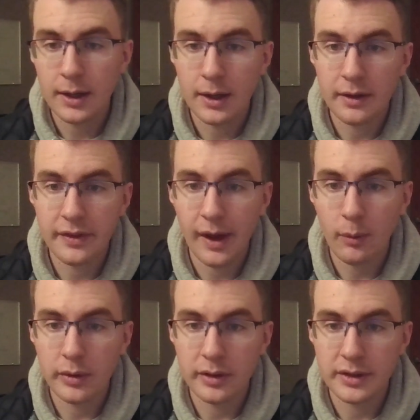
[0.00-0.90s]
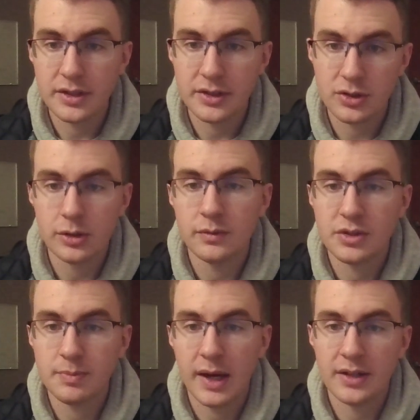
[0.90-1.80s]
that will elicit a certain
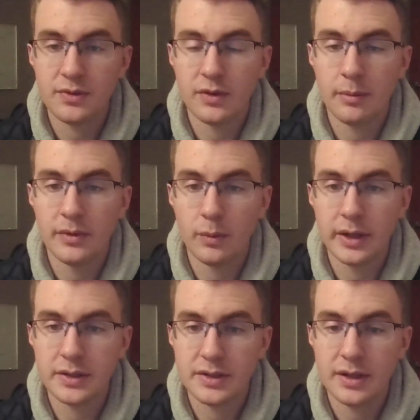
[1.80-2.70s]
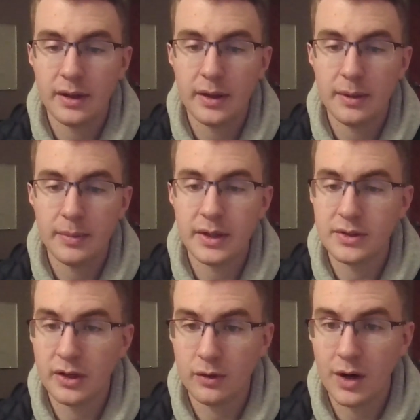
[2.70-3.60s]
response from the witness,
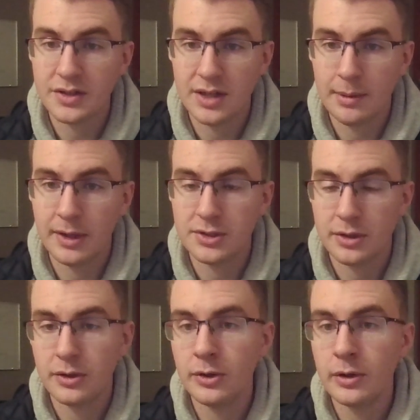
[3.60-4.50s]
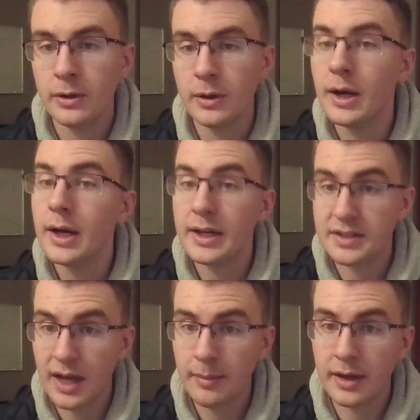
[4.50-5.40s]
because on cross-examination, you're
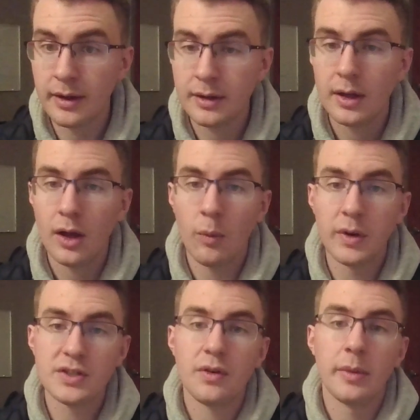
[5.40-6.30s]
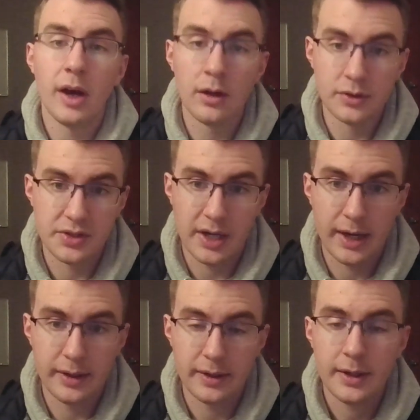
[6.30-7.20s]
examining a witness from the other
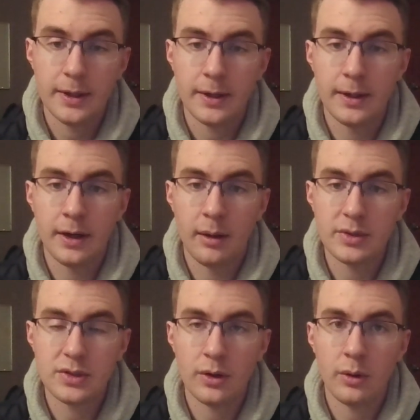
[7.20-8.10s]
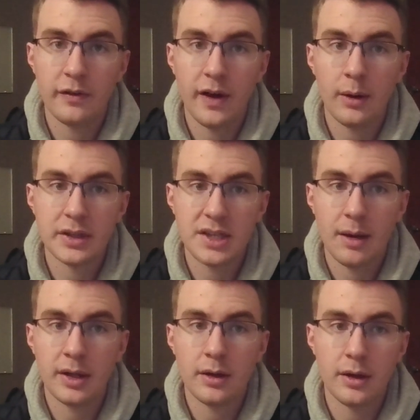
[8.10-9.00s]
side. So if I were
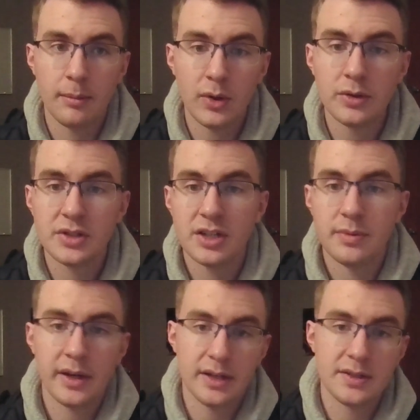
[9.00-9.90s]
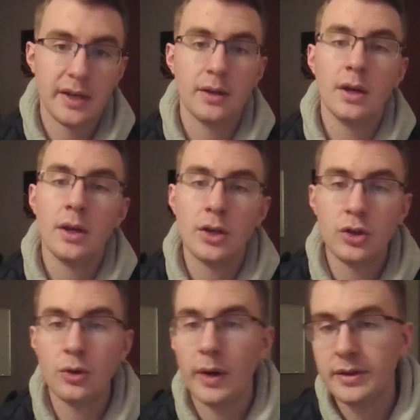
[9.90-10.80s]
examining a murder suspect, I'd say,
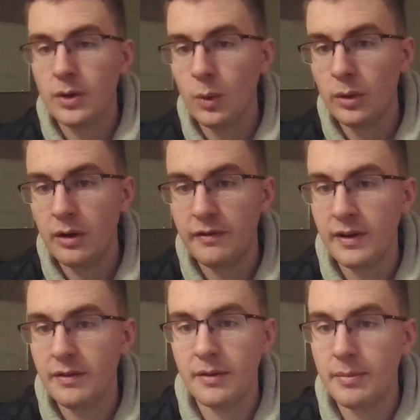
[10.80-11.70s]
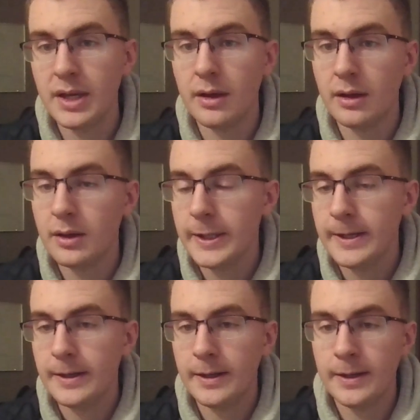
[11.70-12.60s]
you were at the corner of 5th and B,
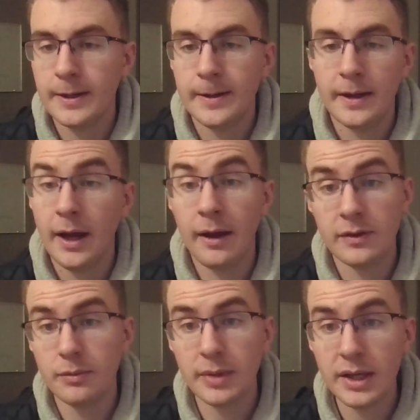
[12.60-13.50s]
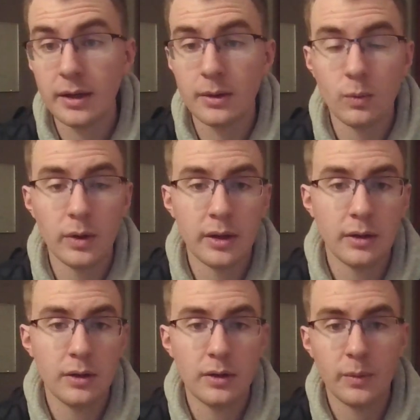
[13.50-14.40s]
and Avenue B
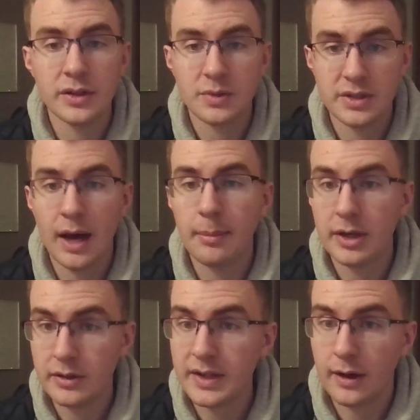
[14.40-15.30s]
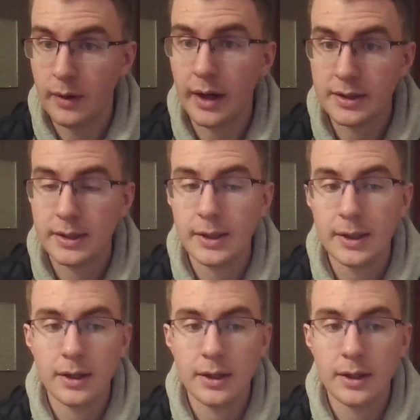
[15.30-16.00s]
when this was happening. Is that correct?